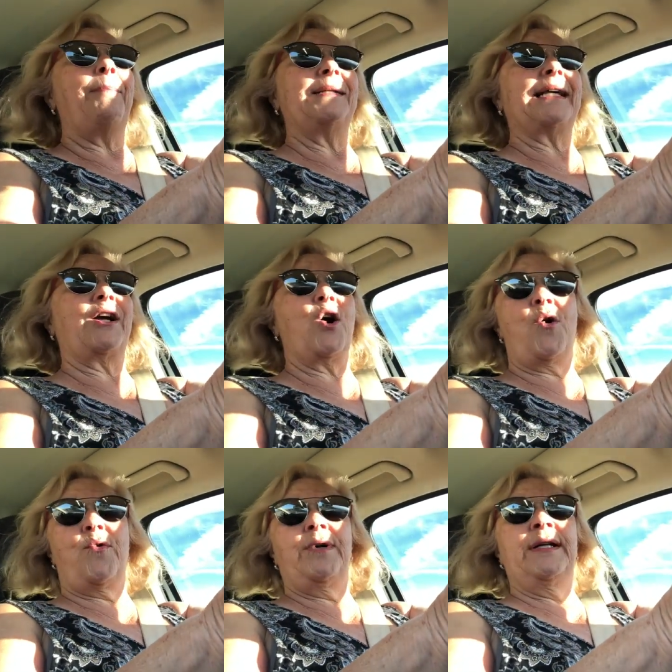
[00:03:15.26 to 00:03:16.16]
up as I
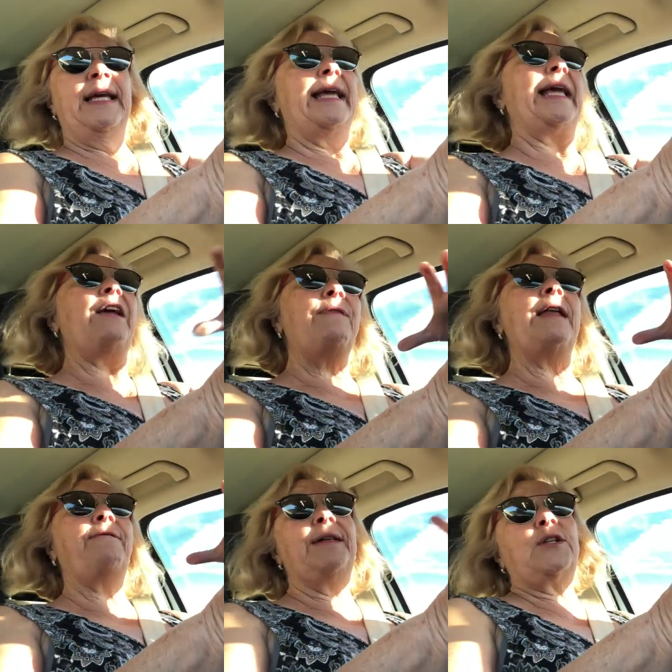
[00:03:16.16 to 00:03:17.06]
go,
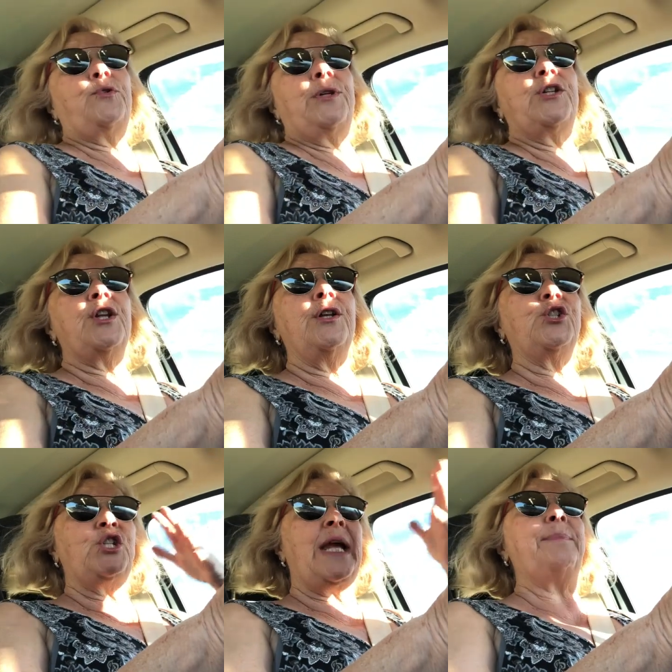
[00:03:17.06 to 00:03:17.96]
even if it's a
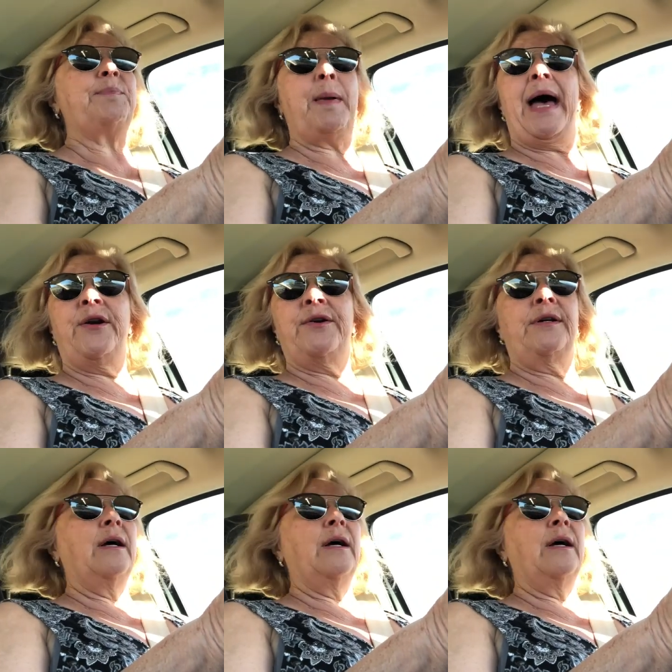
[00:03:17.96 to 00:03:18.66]
traditional shaped pattern